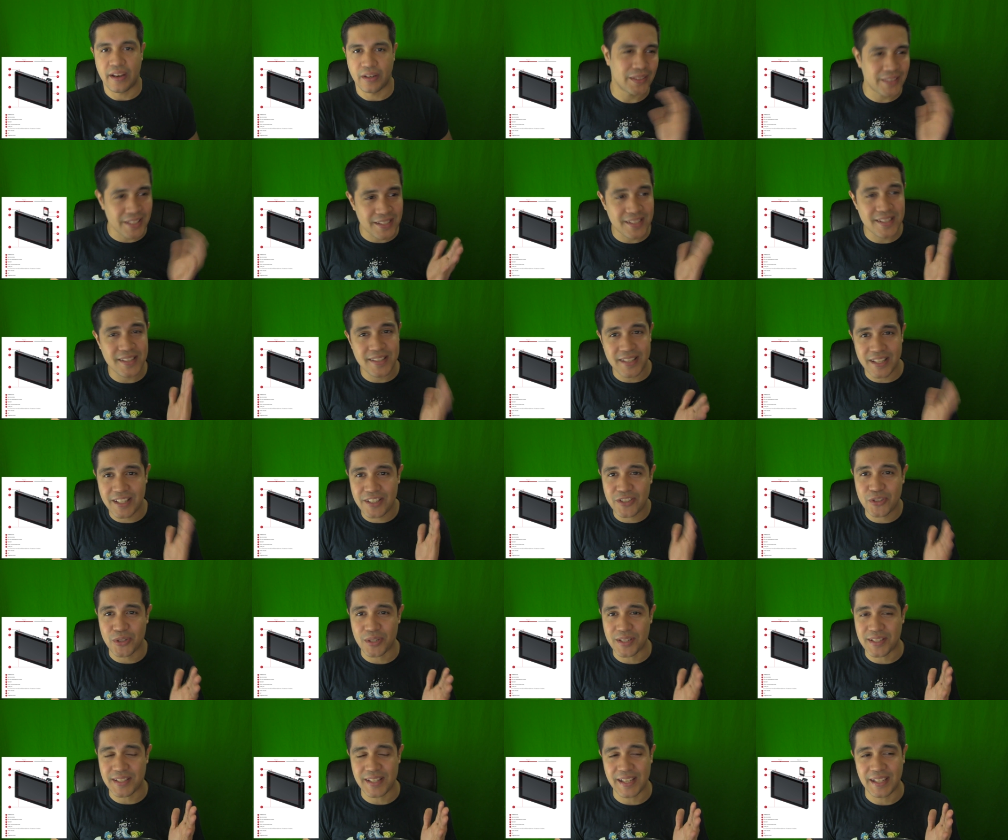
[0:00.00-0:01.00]
But this is
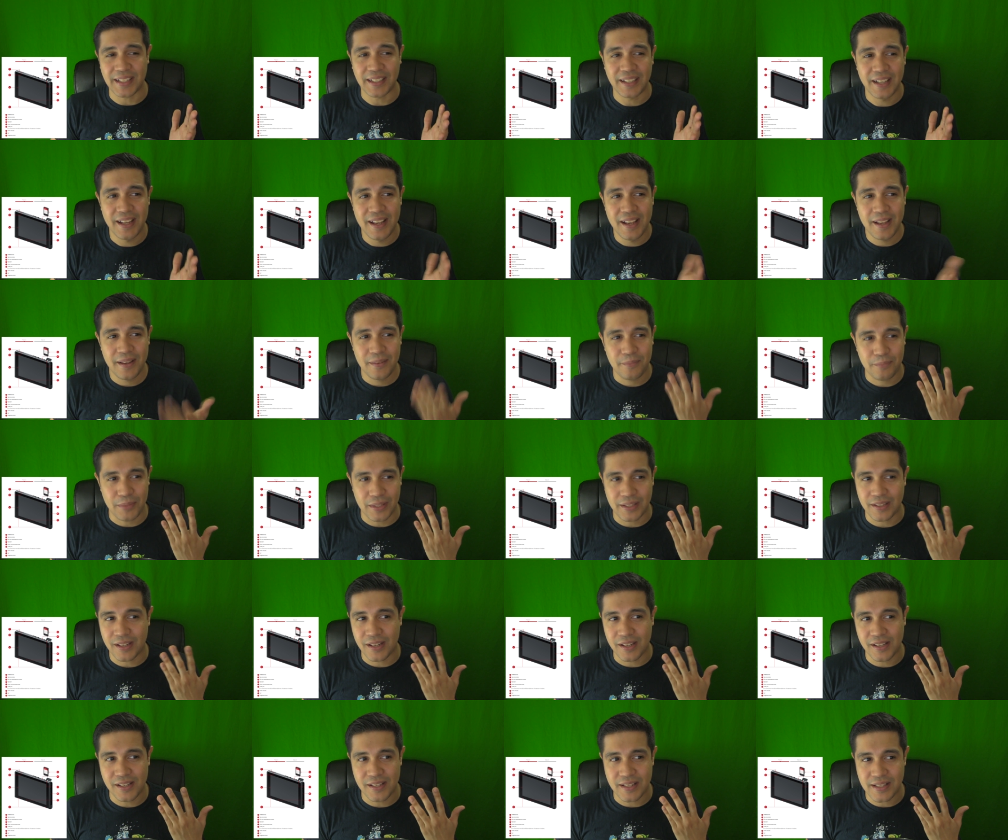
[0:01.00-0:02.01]
interesting,
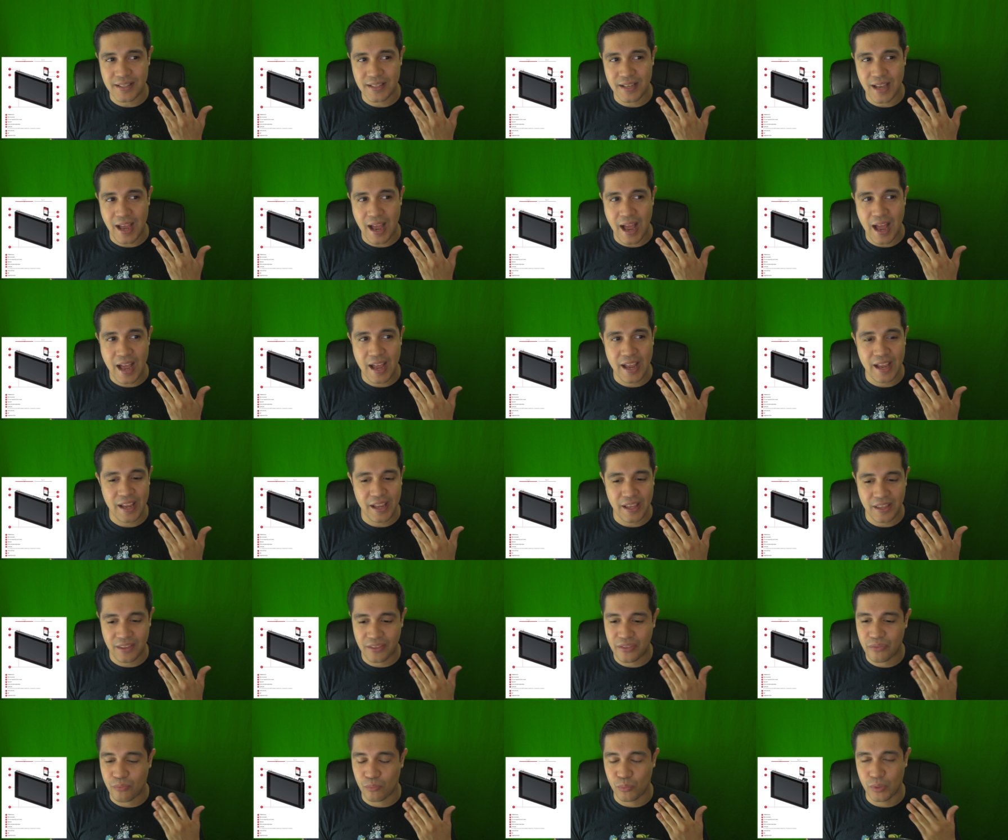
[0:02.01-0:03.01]
because
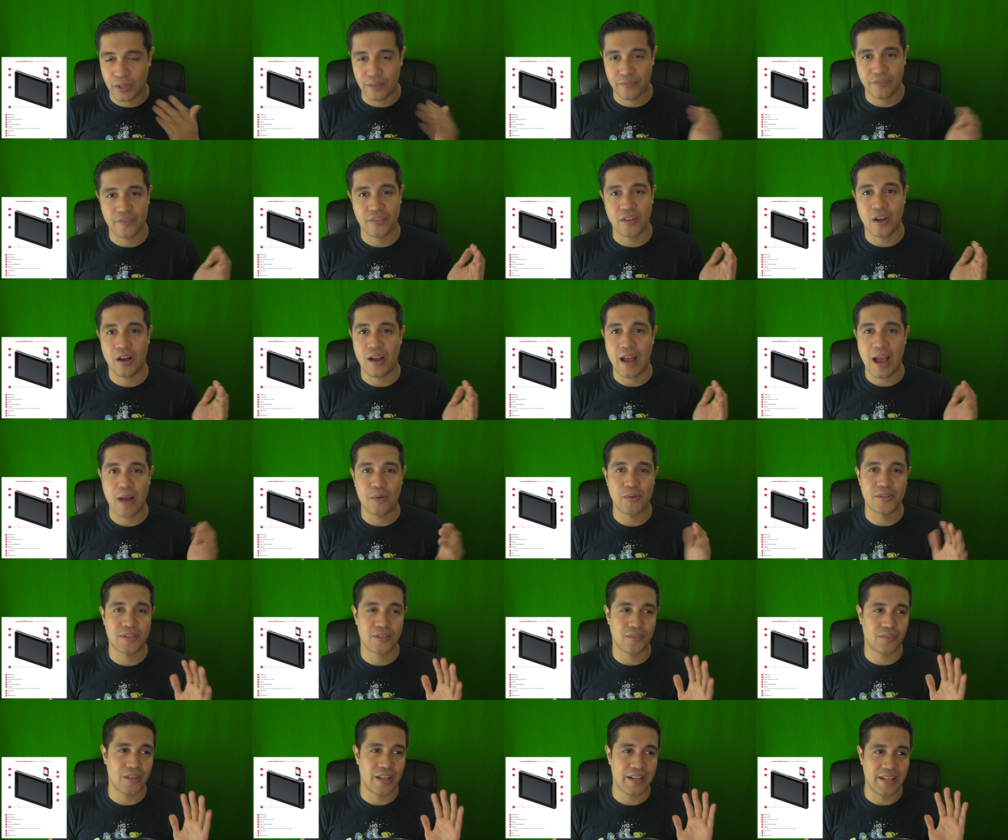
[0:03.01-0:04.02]
I would have thought, I
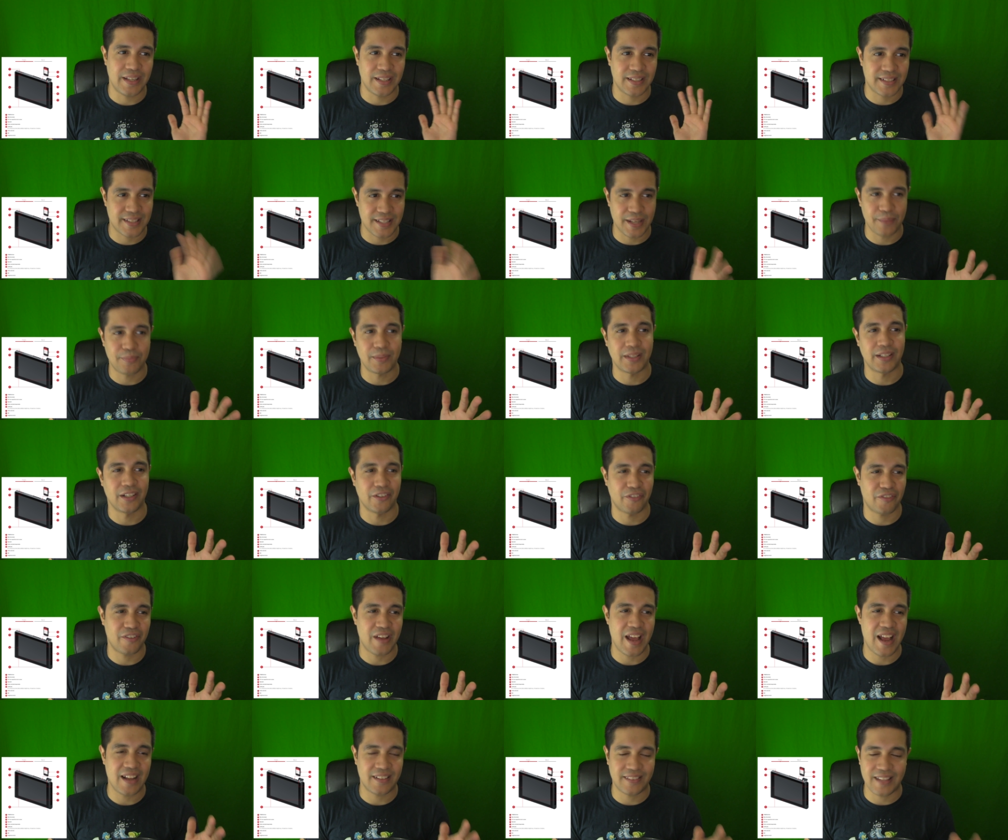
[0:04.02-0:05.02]
was already accepting the
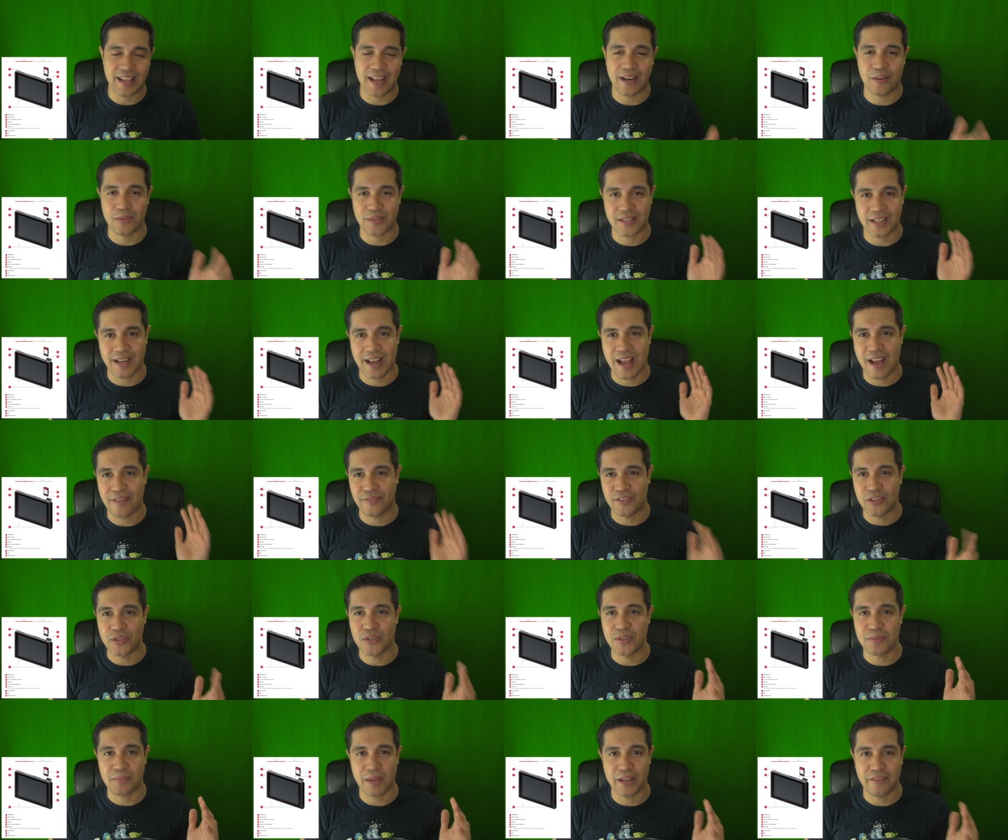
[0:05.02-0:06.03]
fact that I was going to have to
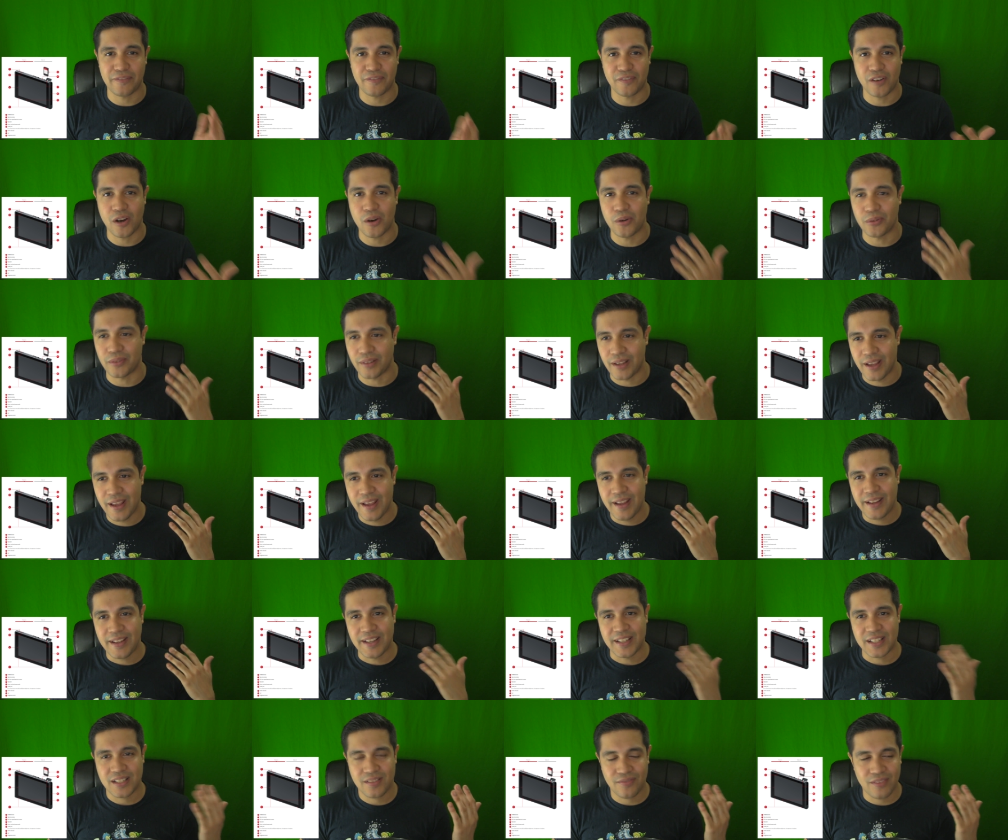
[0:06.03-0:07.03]
use my phone.
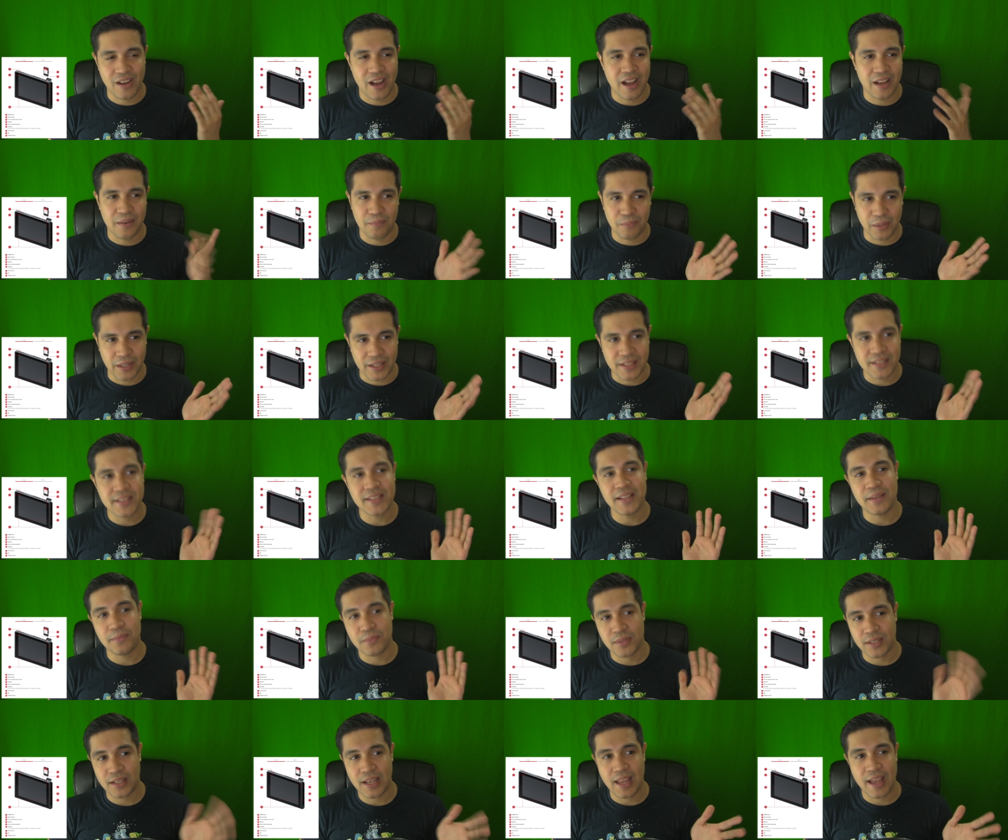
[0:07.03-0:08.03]
It's fine, but it
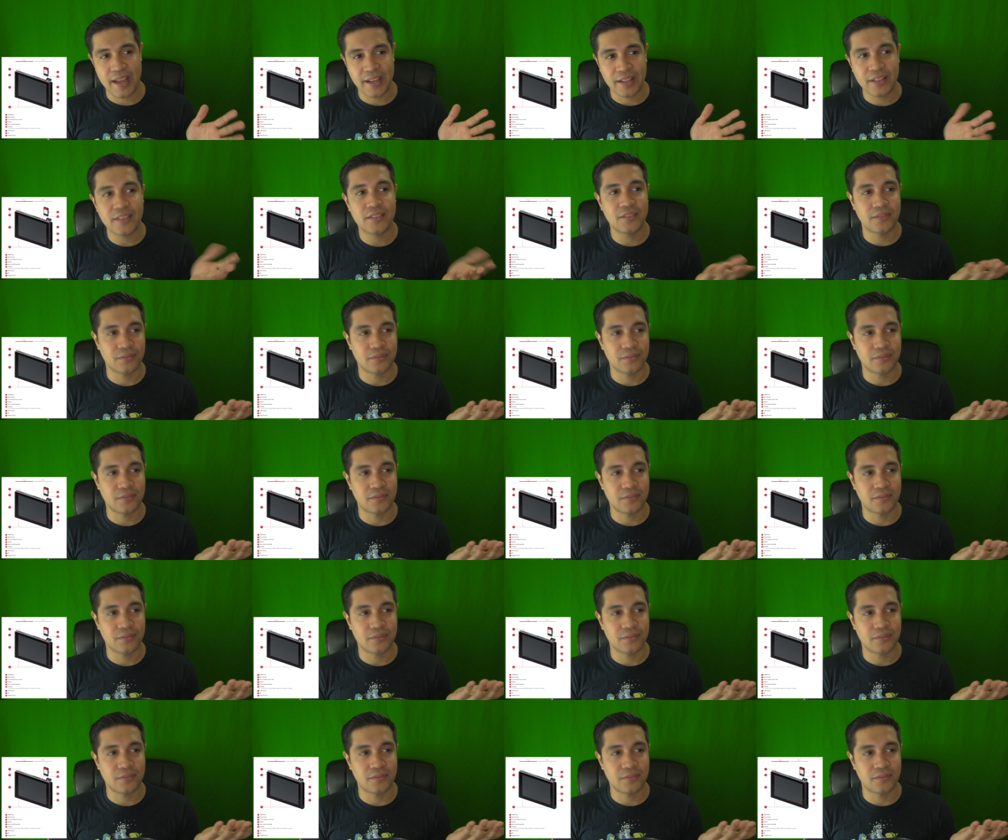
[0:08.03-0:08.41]
seems like,